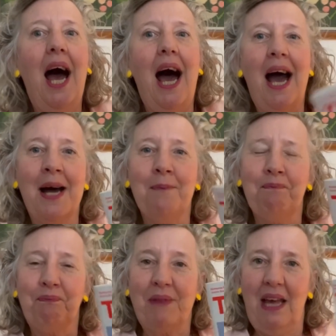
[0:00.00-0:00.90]

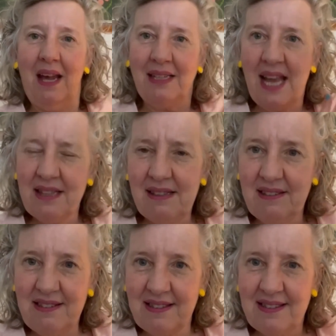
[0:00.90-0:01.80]
And Kath does
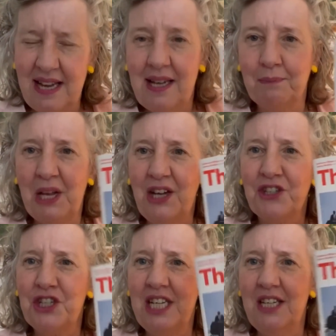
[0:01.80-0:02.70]
the same. Like,
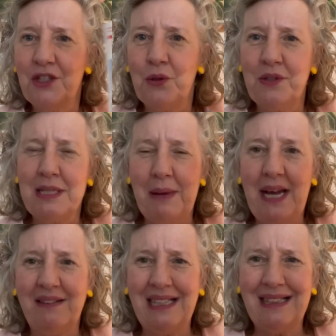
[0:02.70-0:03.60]
she talks
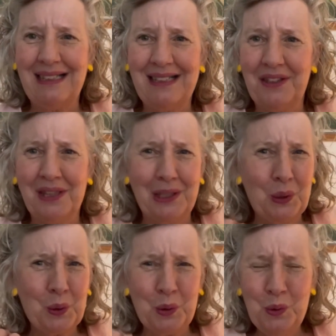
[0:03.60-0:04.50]
about that the
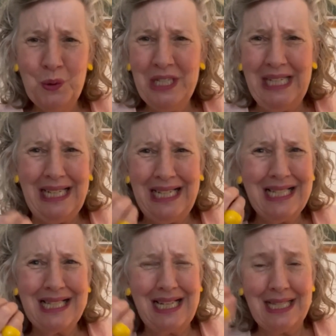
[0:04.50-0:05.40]
cruelty
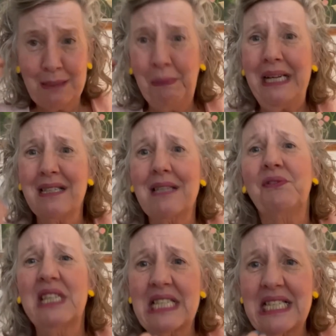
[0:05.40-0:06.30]
is because of
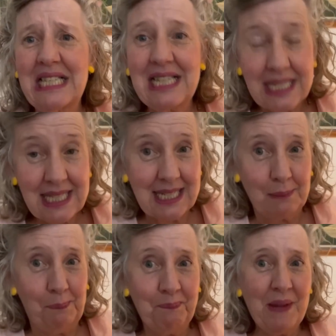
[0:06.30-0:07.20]
the
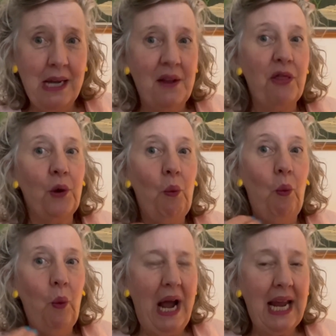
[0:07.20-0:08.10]
system, the
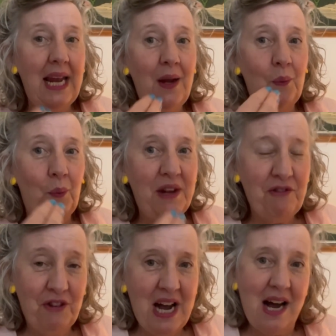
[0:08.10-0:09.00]
way we
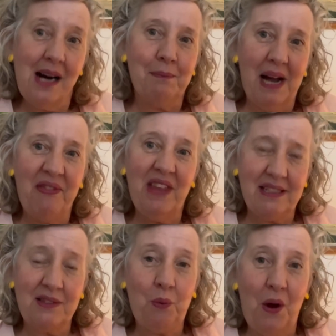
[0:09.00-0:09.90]
farm, and
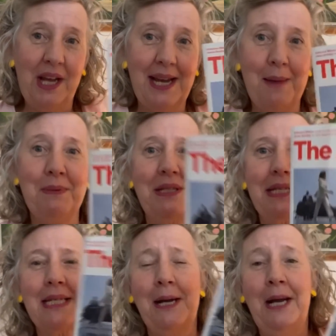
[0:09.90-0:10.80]
that's why it
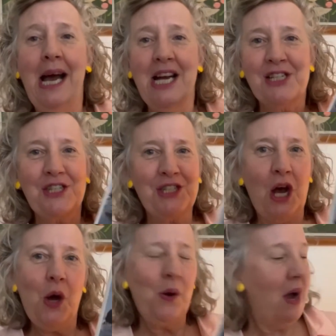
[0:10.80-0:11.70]
happens.
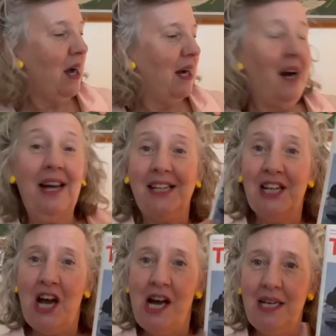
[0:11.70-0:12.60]
So I can
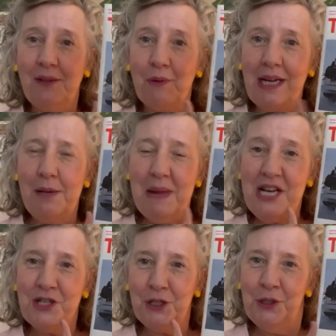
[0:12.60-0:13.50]
highly
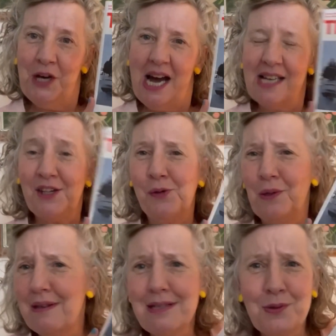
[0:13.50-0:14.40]
recommend her article.
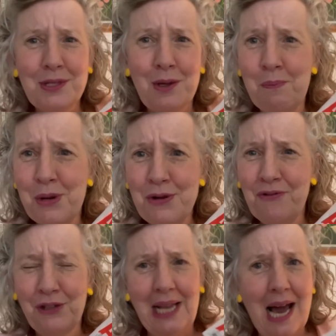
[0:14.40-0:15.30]
There's some
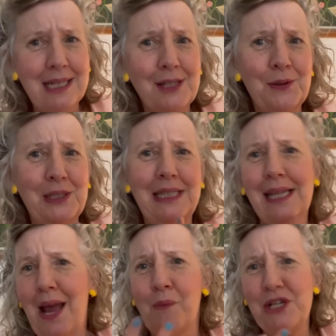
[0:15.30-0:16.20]
beautiful article in
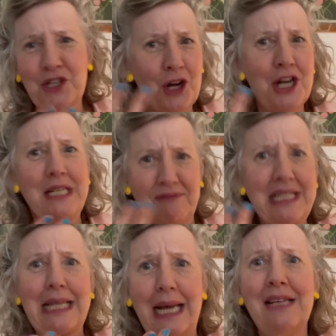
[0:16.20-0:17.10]
there which kind of
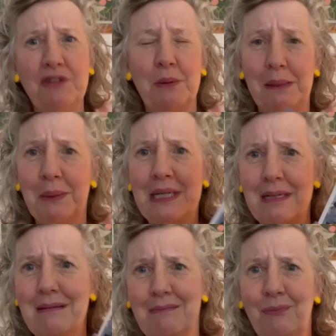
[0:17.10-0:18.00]
saved me,
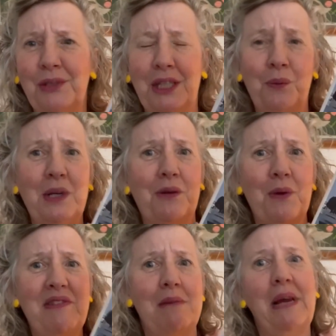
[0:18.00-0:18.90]
because, you know, when I
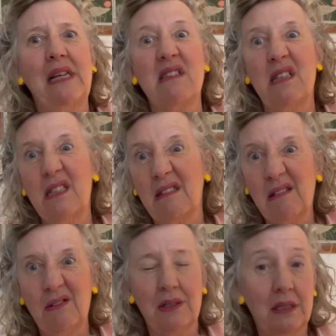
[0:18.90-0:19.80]
read the magazine, I
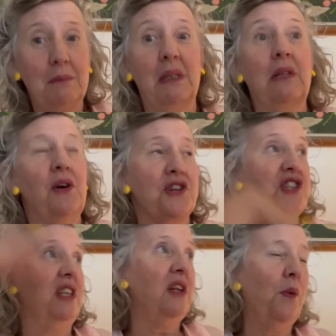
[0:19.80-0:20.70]
thought, oh my gosh,
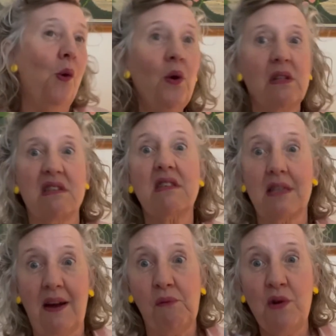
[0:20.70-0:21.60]
I know all this
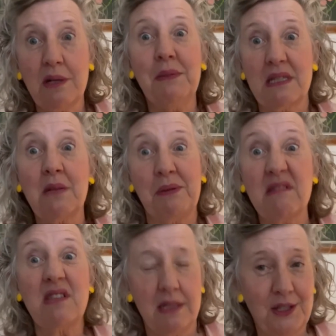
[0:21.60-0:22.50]
stuff. What am I
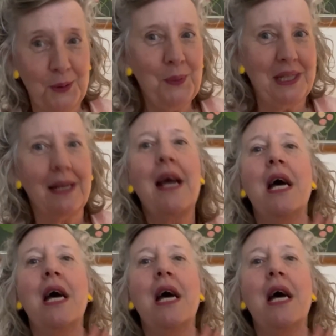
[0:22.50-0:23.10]
supposed to do with it?